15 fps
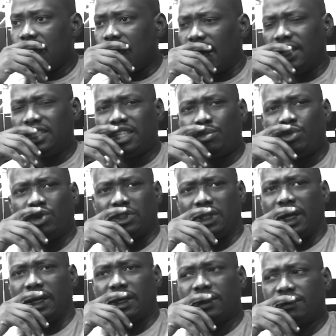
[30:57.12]
And Jimmy was
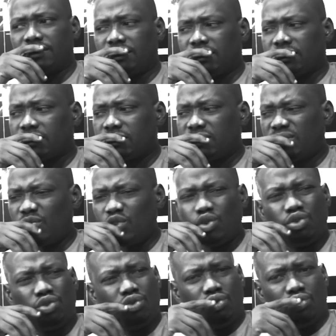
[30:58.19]
like,
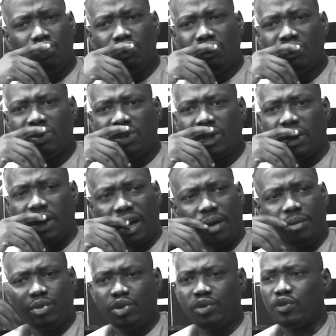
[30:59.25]

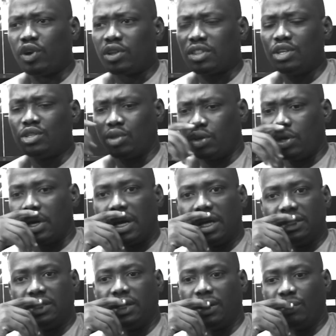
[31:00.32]
you've got things on your
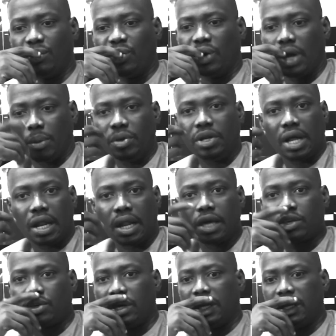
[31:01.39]
hand now, but I mean, I
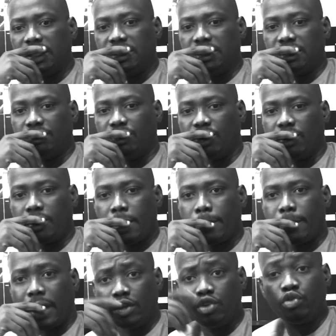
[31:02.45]
like your energy, but
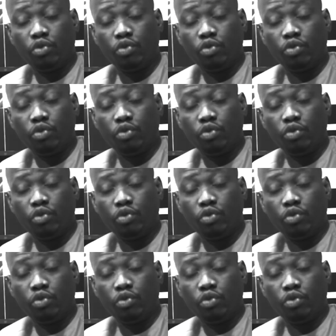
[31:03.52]
are you